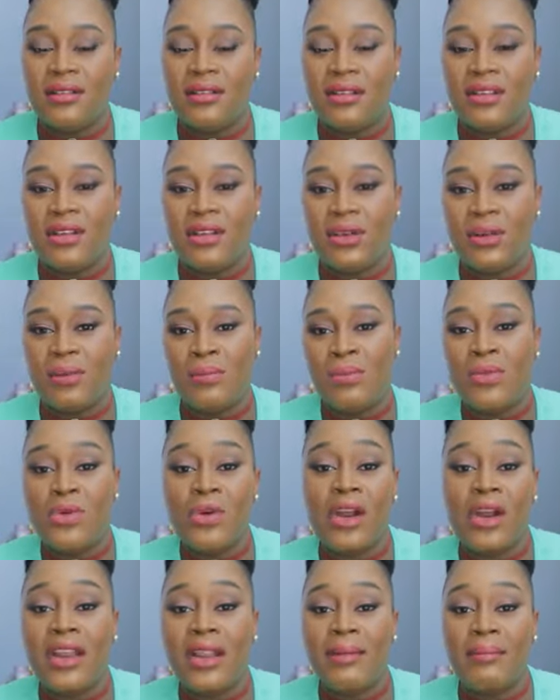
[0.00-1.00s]

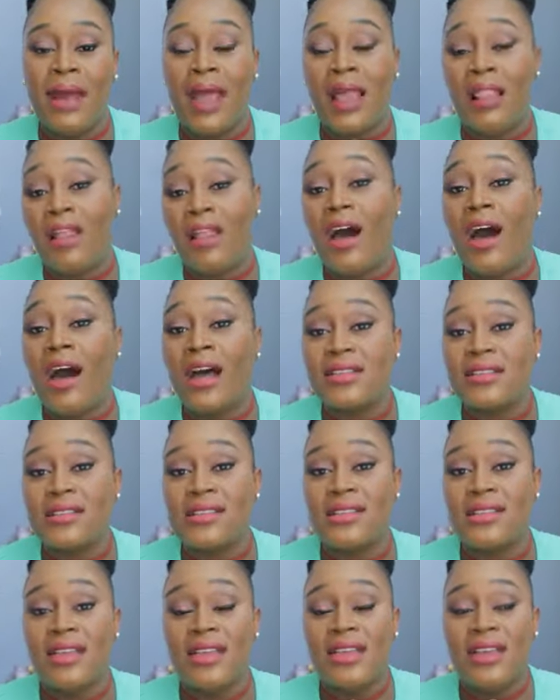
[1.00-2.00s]
my
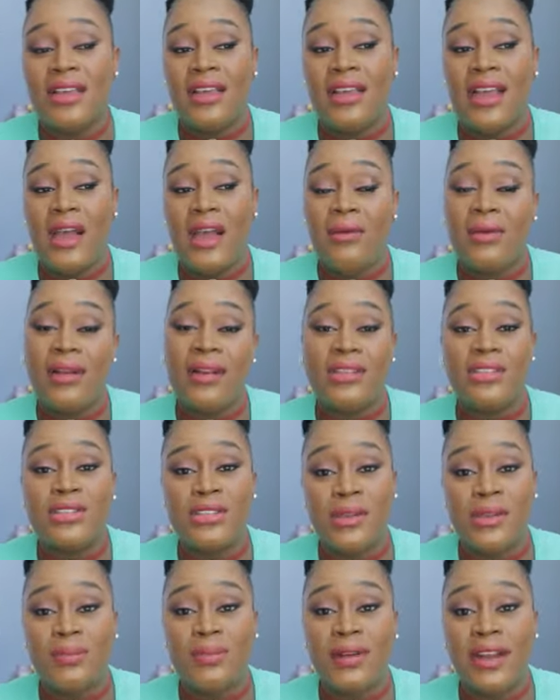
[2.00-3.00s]
loss. I went
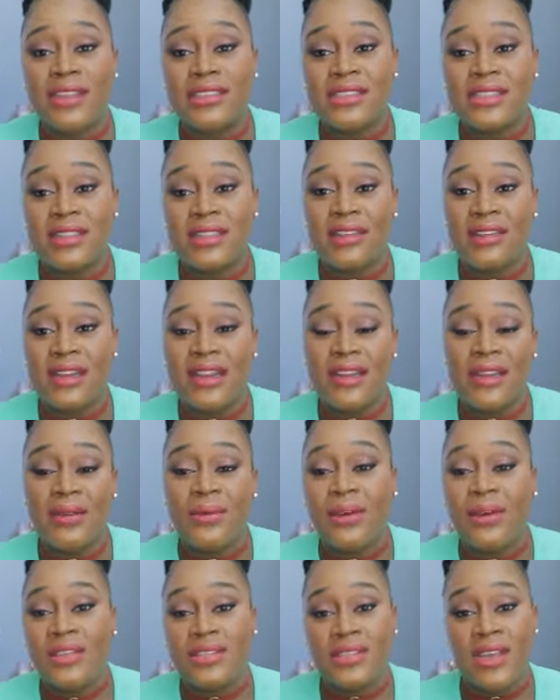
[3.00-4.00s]
into depression. I
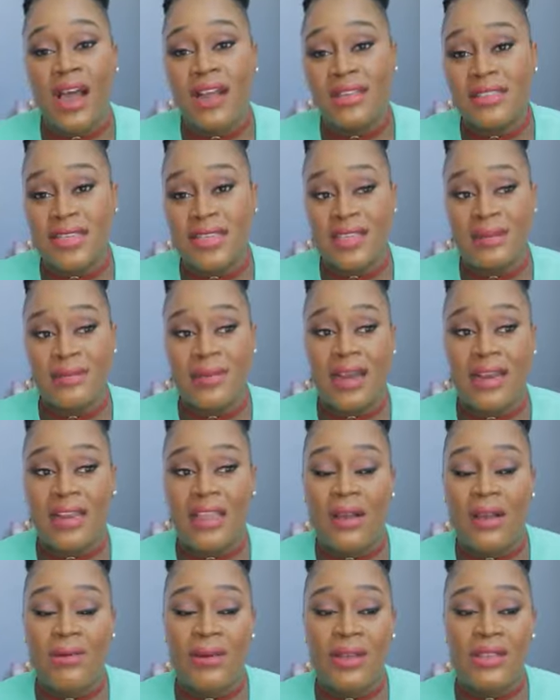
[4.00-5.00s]
didn't want to talk to
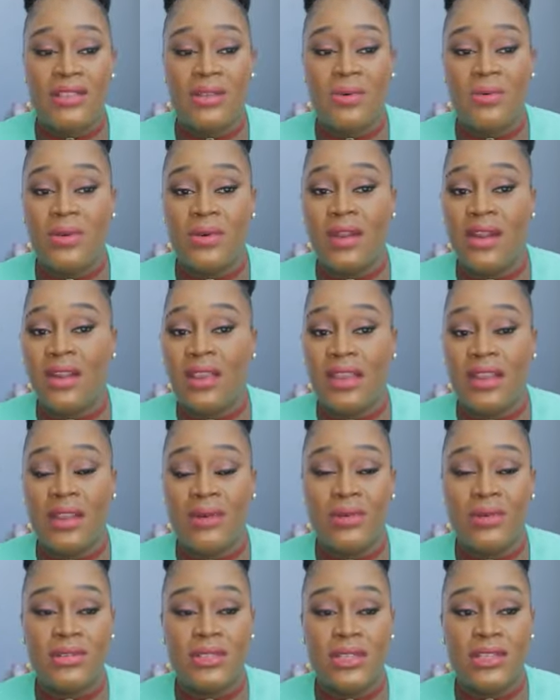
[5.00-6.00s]
anybody. I went to work, and
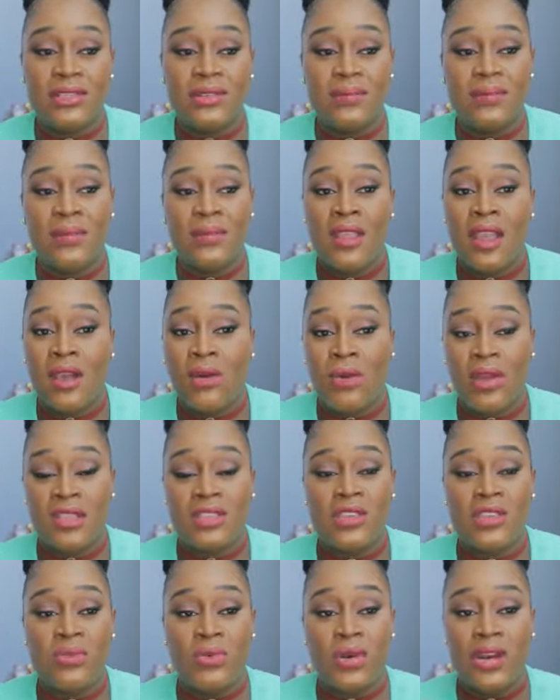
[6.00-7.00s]
it was just
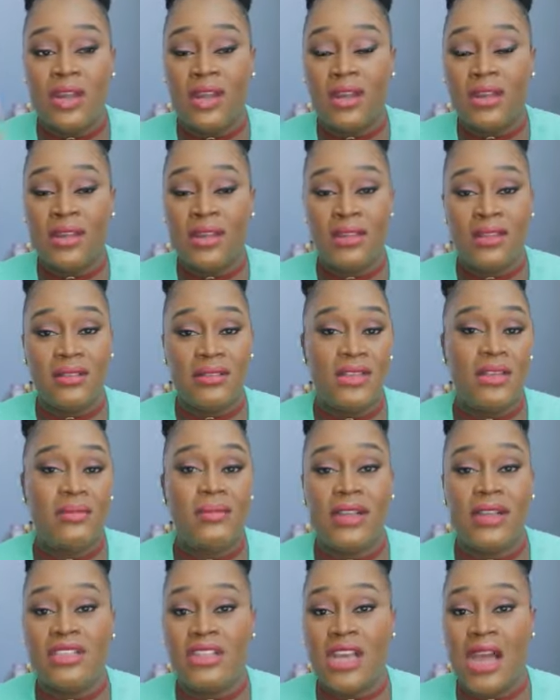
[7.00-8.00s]
went to work, did
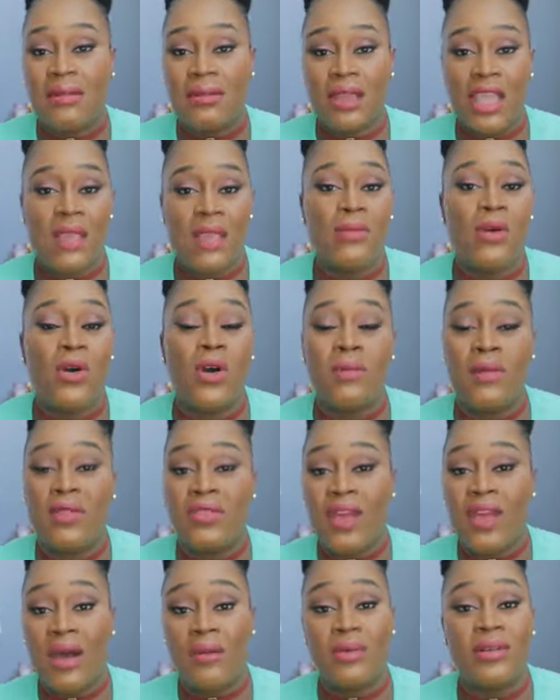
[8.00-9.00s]
my job, came home,
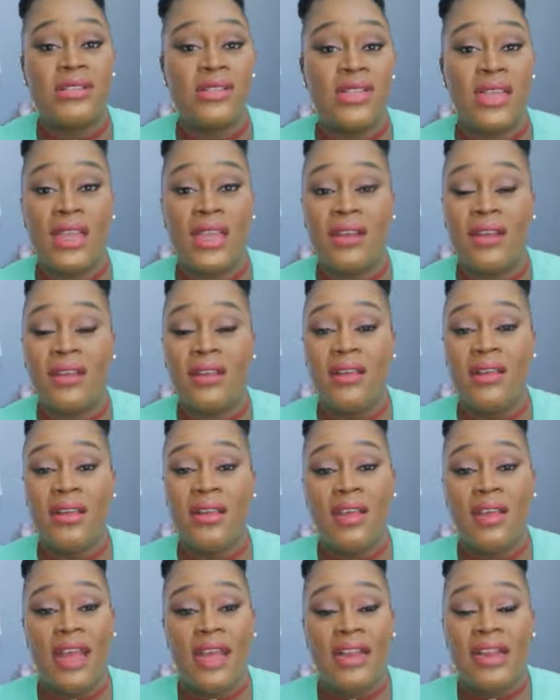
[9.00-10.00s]
and that was it.
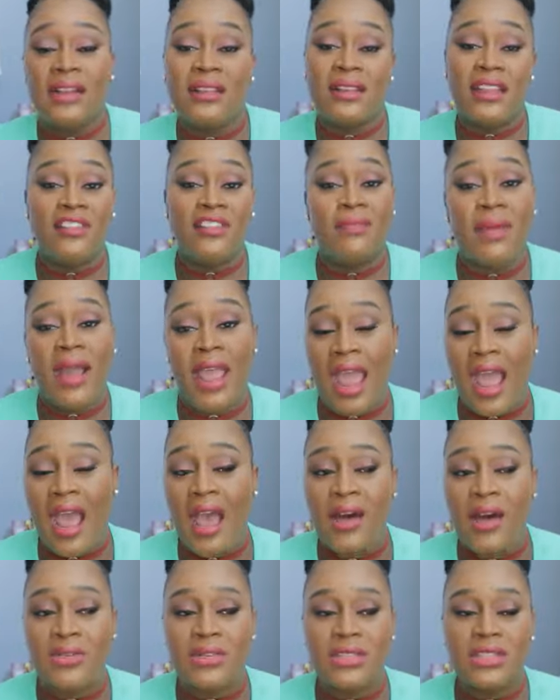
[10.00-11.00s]
I didn't leave my
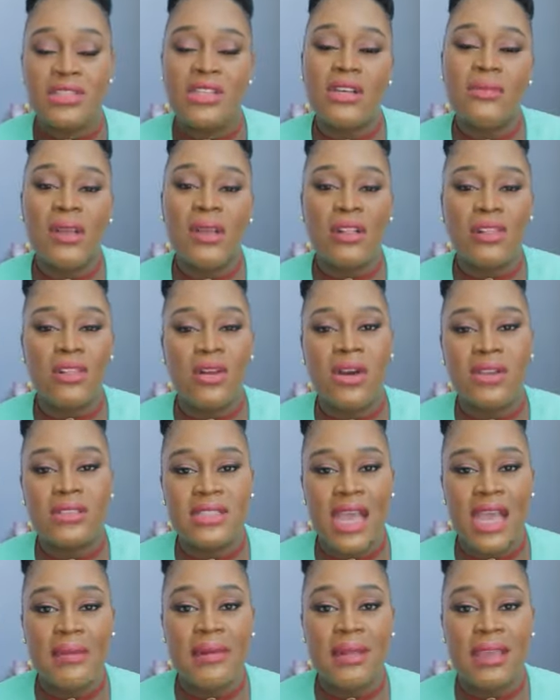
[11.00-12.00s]
house. It took me a long
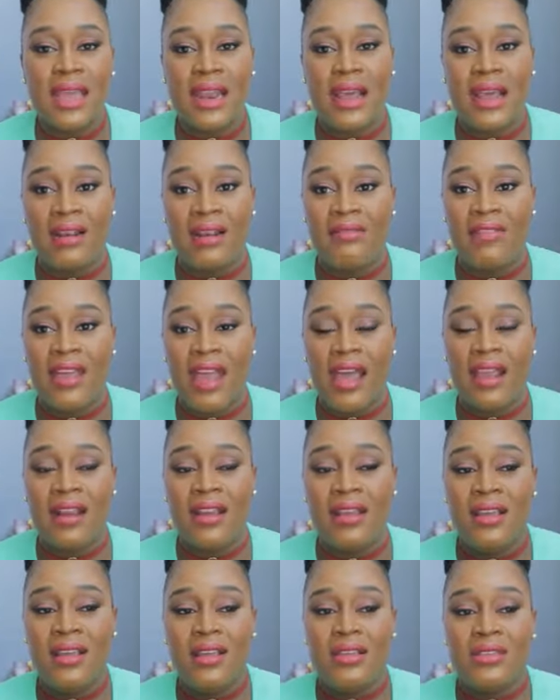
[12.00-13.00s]
time to get out of
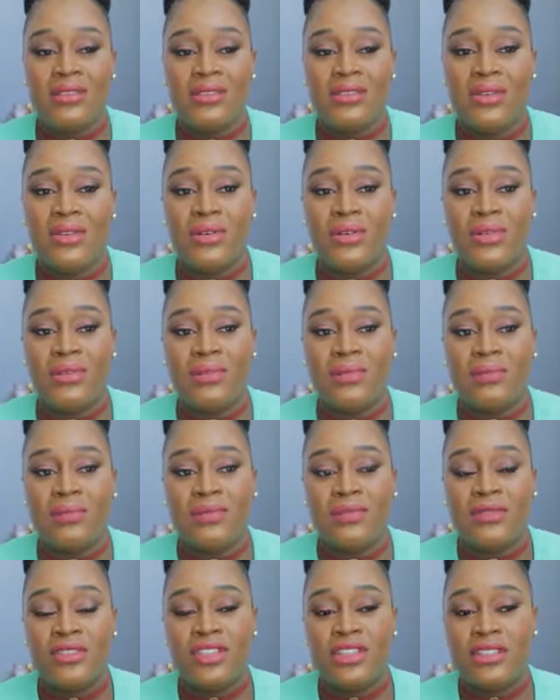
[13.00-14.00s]
that. So
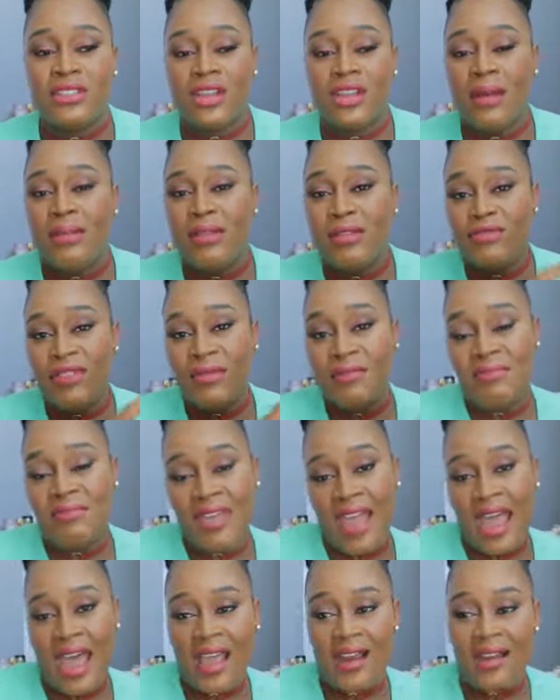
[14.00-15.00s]
just coming from
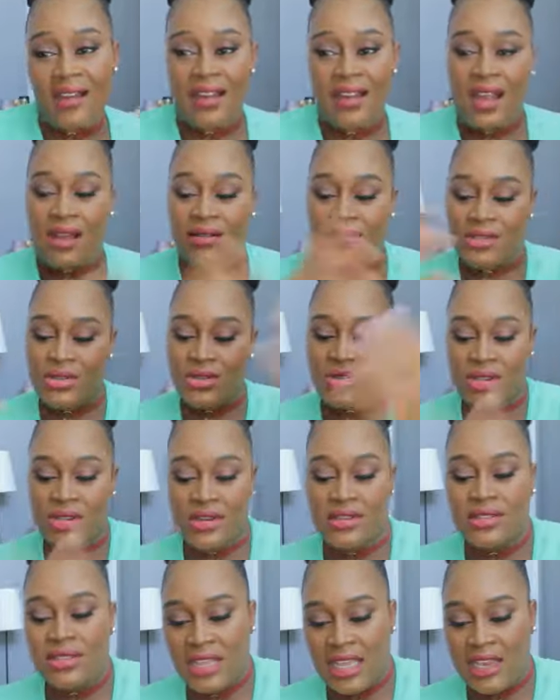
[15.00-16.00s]
that, and now 2
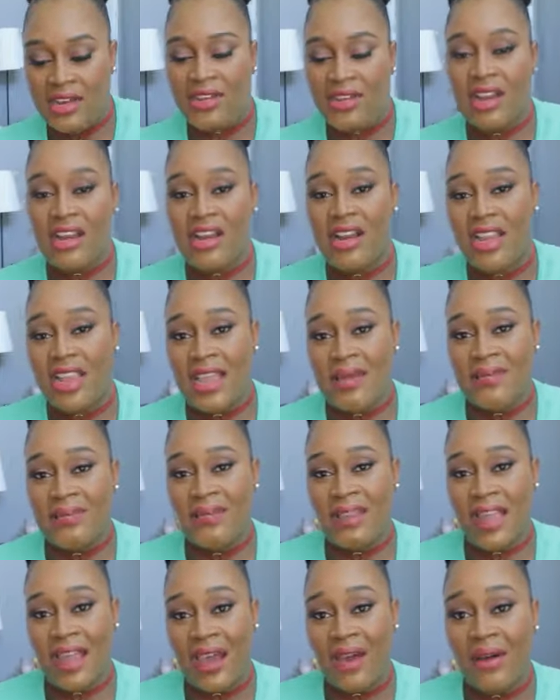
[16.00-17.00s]
years later, here I
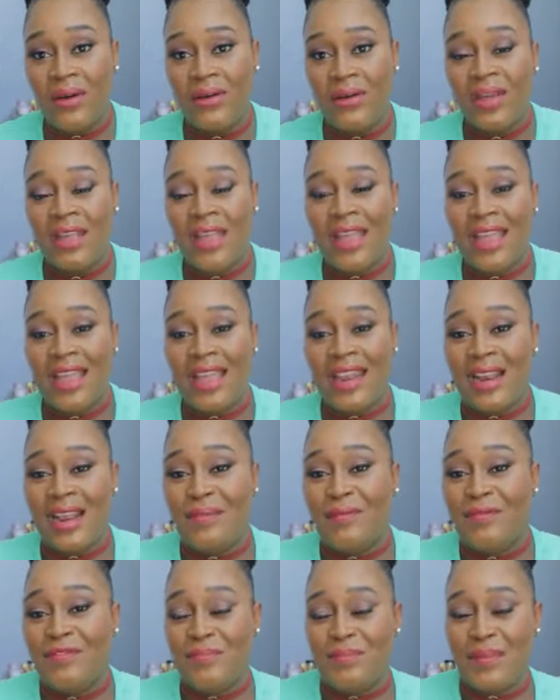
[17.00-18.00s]
am now, and
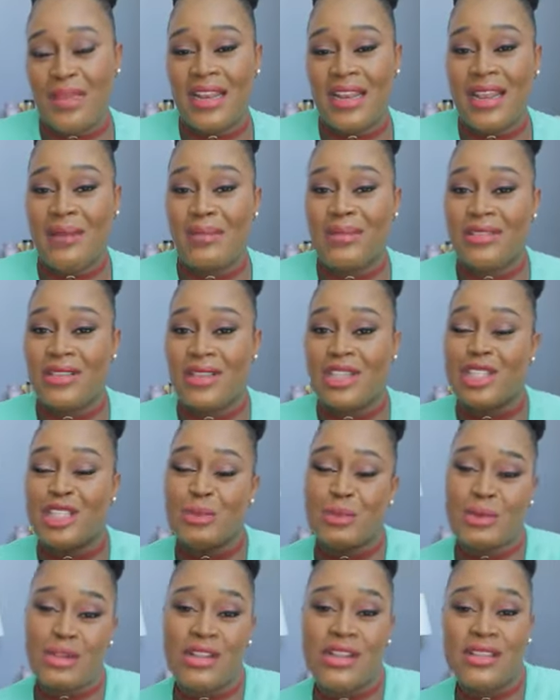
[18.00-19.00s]
I'm being able to
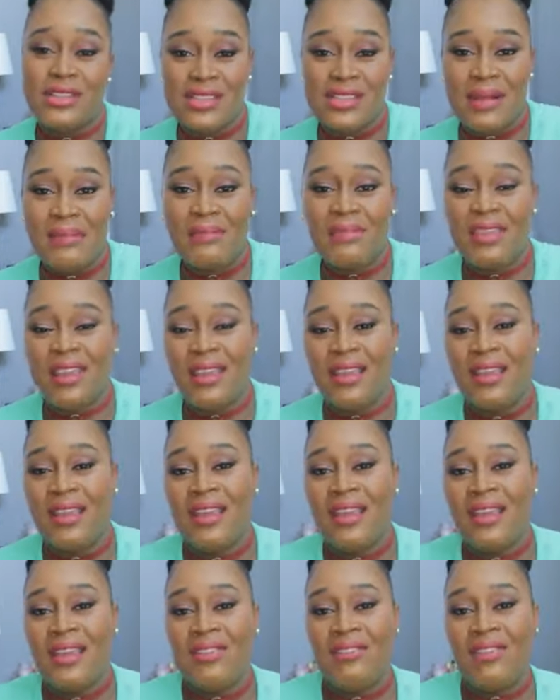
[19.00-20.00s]
experience something
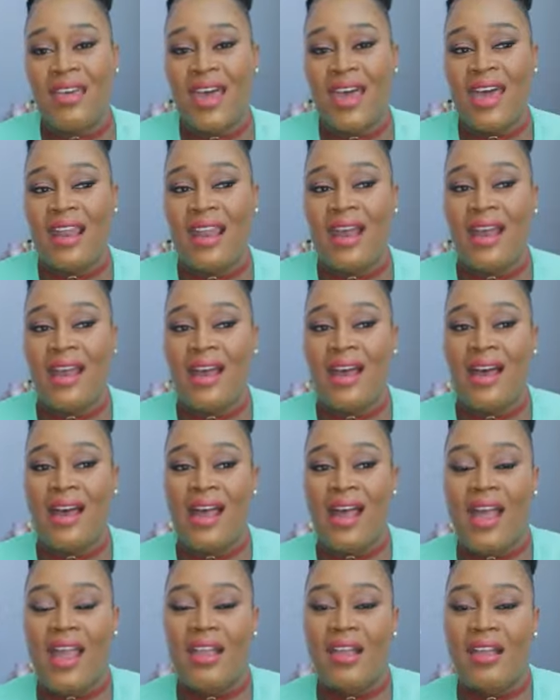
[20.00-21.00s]
that
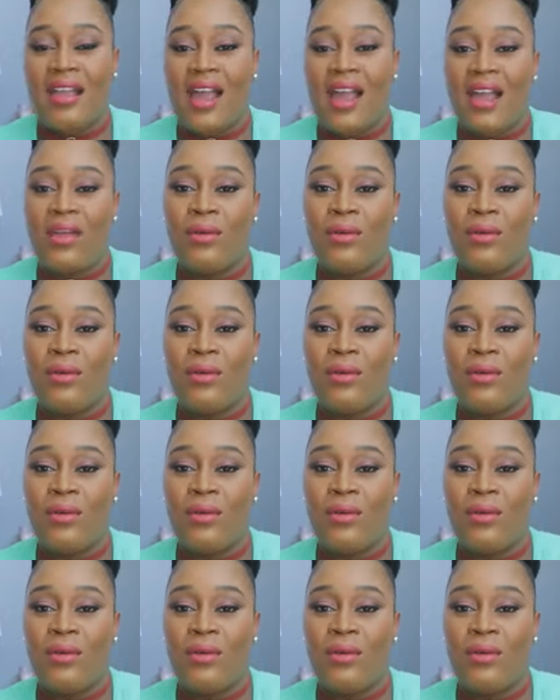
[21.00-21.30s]
I